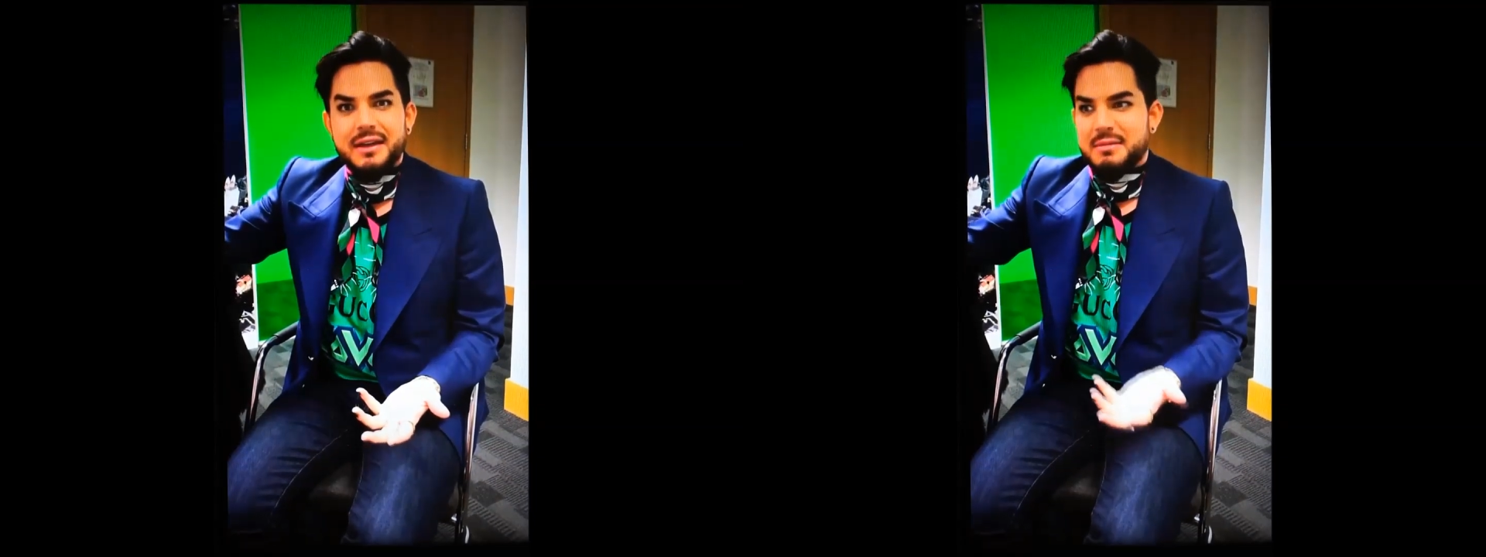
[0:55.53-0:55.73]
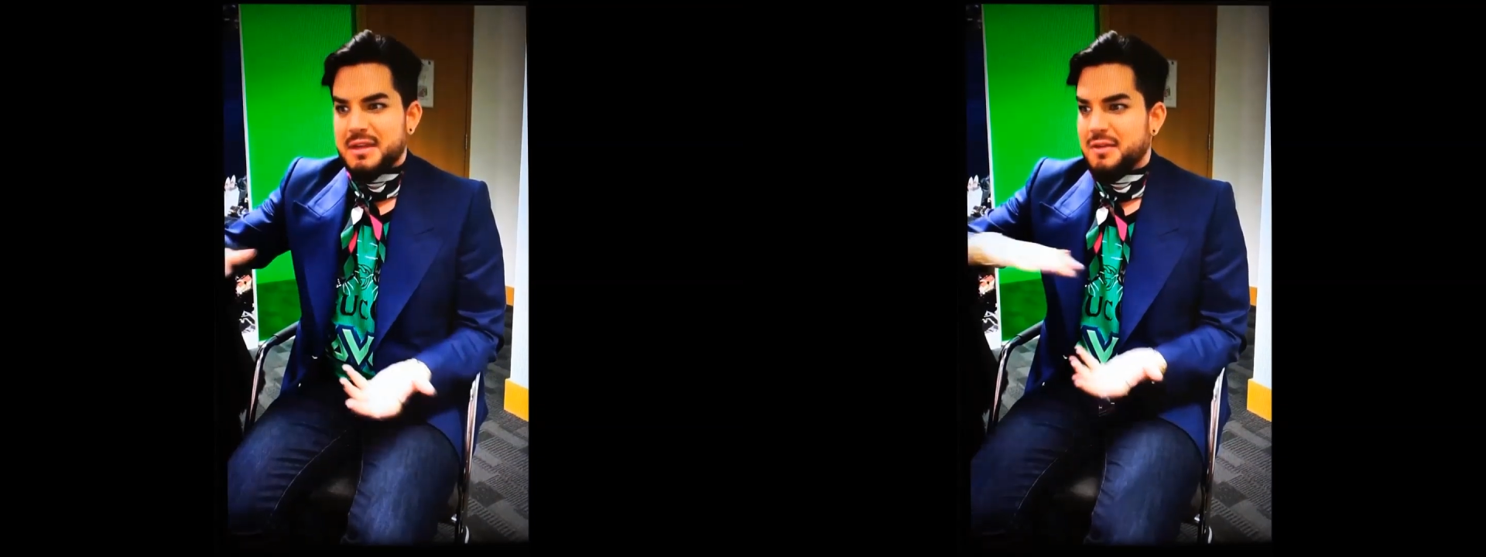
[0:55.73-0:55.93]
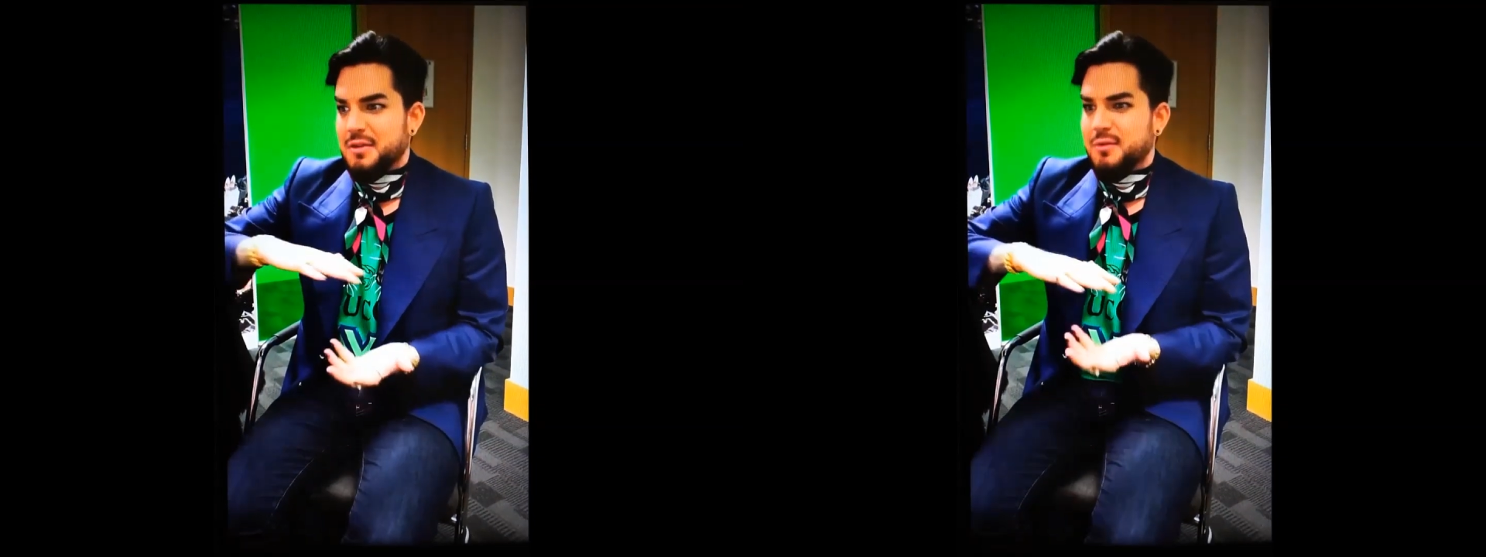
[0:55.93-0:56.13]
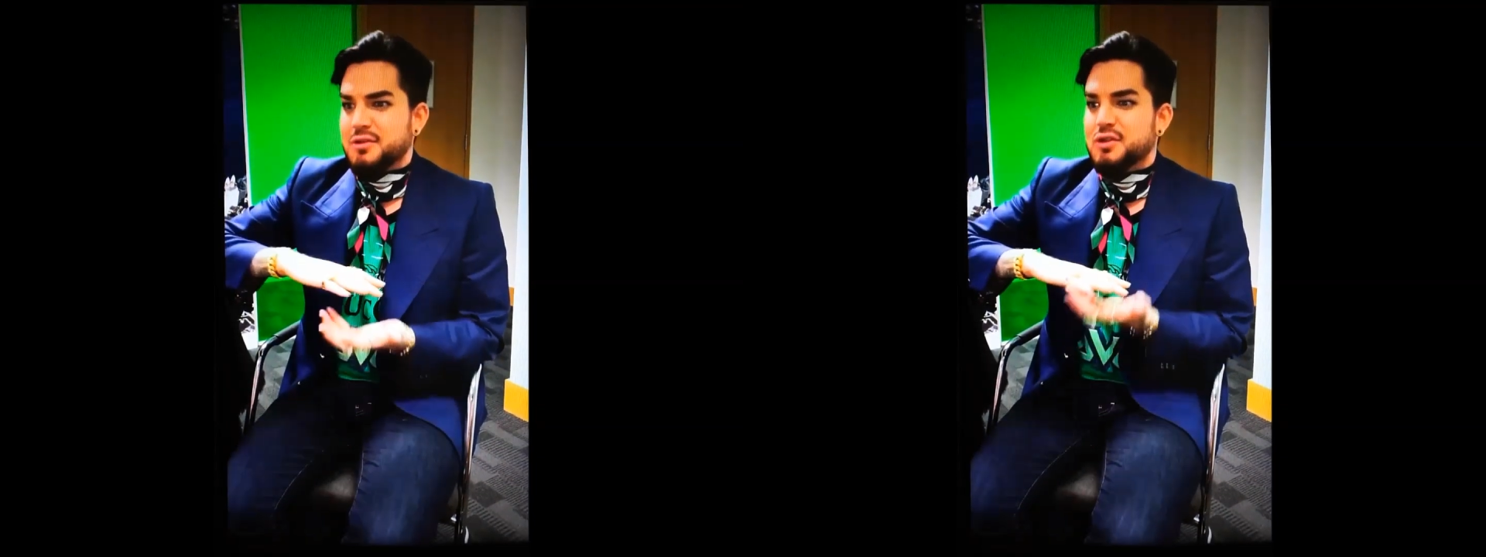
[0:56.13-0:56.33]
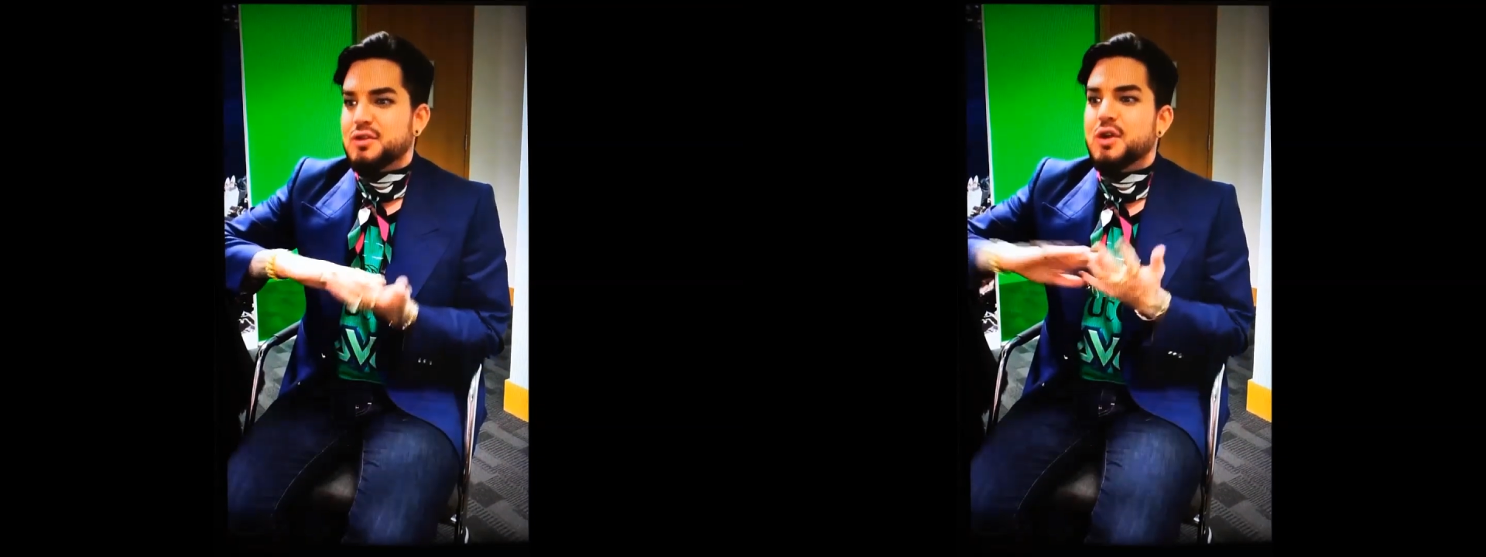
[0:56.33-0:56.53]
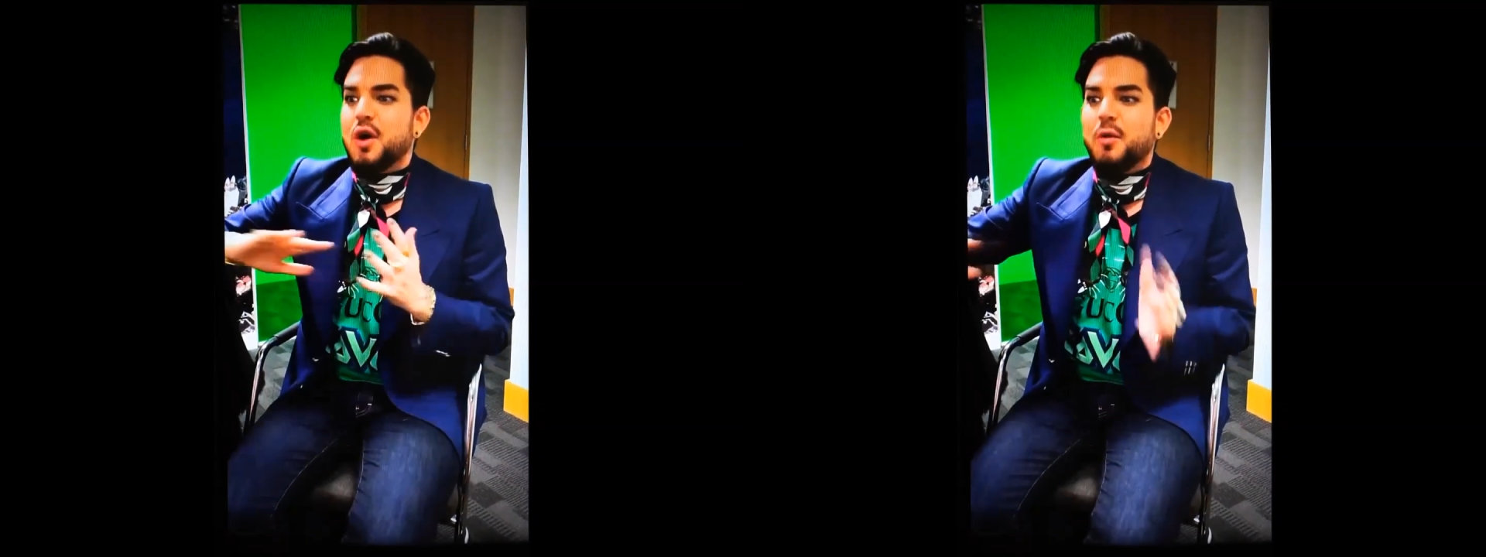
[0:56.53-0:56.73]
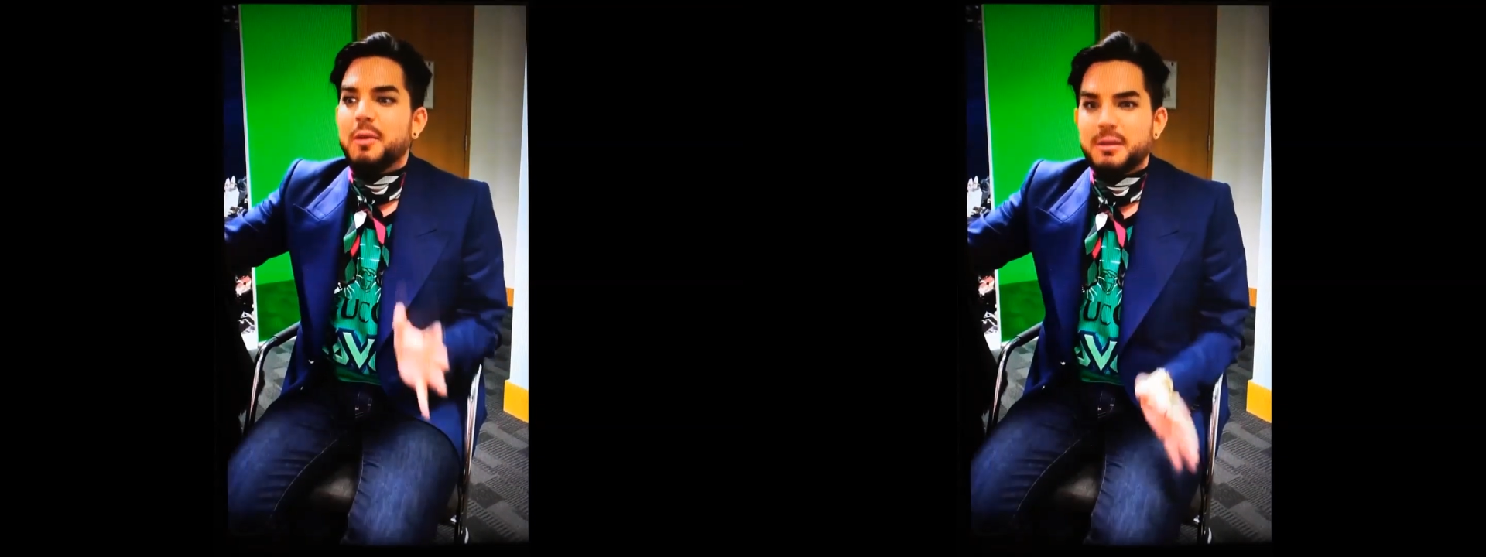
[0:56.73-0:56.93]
I mean, it, there were so many